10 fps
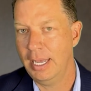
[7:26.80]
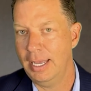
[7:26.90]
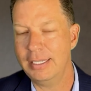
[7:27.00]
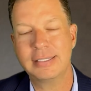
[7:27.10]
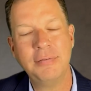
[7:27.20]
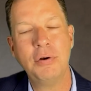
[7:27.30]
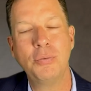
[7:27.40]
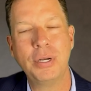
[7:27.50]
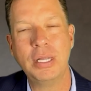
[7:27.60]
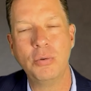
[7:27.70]
And it's never
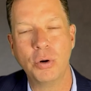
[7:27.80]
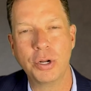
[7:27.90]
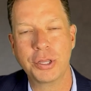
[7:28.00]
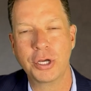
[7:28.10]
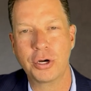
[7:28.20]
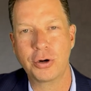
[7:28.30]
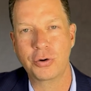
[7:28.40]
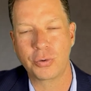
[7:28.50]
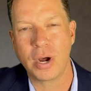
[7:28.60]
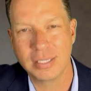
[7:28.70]
really worth
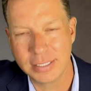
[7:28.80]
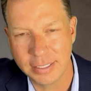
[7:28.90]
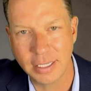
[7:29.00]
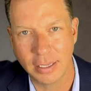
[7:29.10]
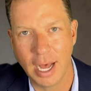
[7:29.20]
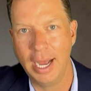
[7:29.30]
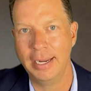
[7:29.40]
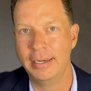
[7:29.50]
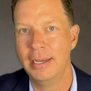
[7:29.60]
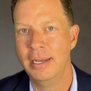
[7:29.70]
crossing the
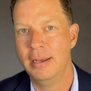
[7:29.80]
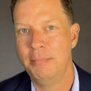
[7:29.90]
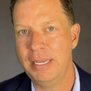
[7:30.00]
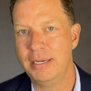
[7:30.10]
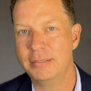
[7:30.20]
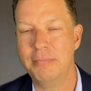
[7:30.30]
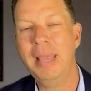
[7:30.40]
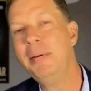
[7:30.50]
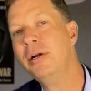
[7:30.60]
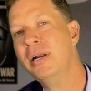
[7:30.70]
line, because
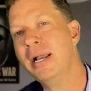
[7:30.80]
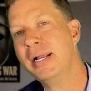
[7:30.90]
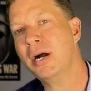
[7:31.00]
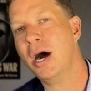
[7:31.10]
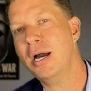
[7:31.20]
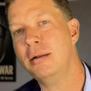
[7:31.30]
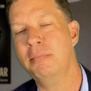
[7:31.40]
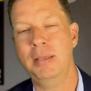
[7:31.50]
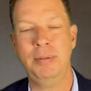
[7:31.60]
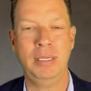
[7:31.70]
maybe you're going to get caught,
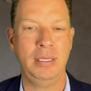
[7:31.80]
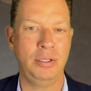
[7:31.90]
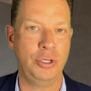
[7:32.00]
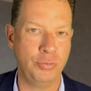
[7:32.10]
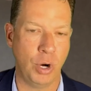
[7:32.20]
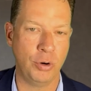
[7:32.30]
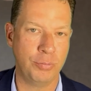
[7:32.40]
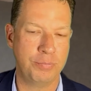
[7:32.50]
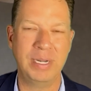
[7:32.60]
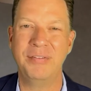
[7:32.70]
maybe you
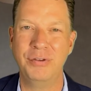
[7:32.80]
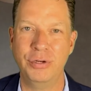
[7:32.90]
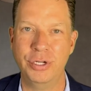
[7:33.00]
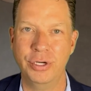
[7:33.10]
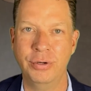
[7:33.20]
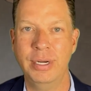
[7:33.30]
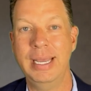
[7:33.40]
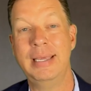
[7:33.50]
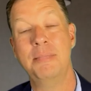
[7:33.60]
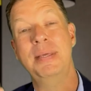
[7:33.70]
won't. But if you do,
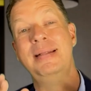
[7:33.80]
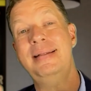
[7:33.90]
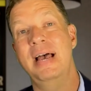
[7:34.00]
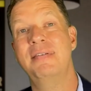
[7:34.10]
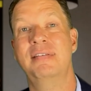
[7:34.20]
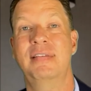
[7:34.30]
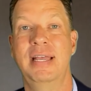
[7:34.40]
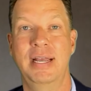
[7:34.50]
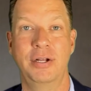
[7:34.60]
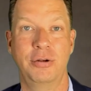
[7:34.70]
it could be
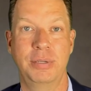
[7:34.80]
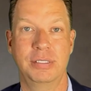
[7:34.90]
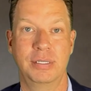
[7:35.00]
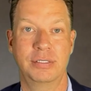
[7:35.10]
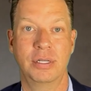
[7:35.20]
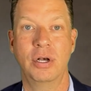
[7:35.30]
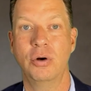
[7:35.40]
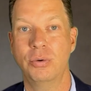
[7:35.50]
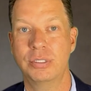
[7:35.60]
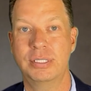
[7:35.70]
devastating on your business.
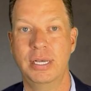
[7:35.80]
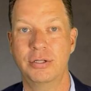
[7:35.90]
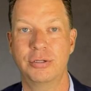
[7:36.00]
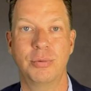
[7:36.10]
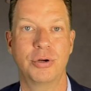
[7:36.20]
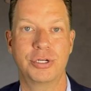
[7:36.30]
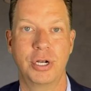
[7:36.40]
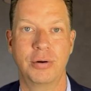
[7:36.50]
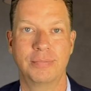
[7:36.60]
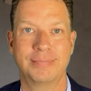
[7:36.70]
We'll see you on tomorrow's
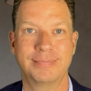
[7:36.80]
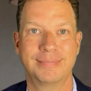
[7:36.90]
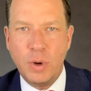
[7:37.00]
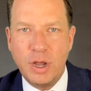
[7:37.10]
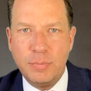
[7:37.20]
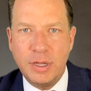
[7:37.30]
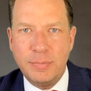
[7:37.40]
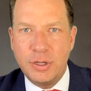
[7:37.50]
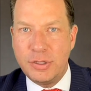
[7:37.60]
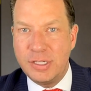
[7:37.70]
show. Want to bring me
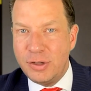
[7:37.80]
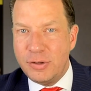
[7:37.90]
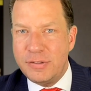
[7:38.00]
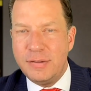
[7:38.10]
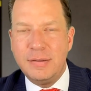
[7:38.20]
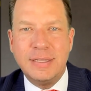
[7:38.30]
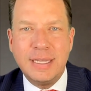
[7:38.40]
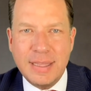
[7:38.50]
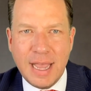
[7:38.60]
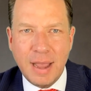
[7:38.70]
your deals? Need
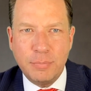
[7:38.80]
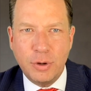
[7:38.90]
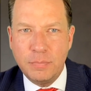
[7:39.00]
capital?